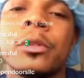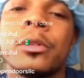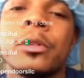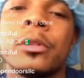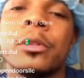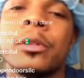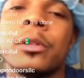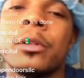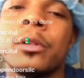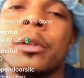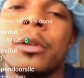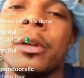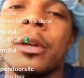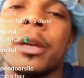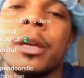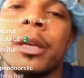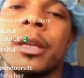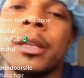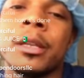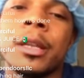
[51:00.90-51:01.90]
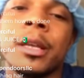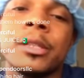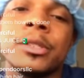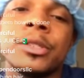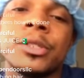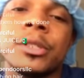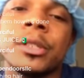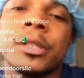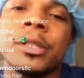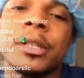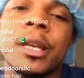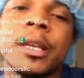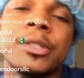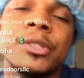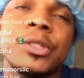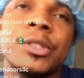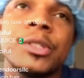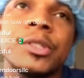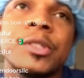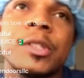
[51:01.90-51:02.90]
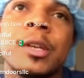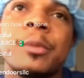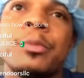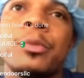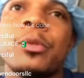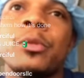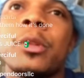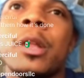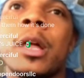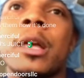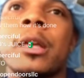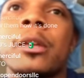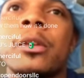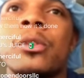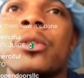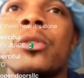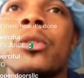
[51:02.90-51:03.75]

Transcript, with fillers: Yes. And that's and that's just simple. Like you know what I'm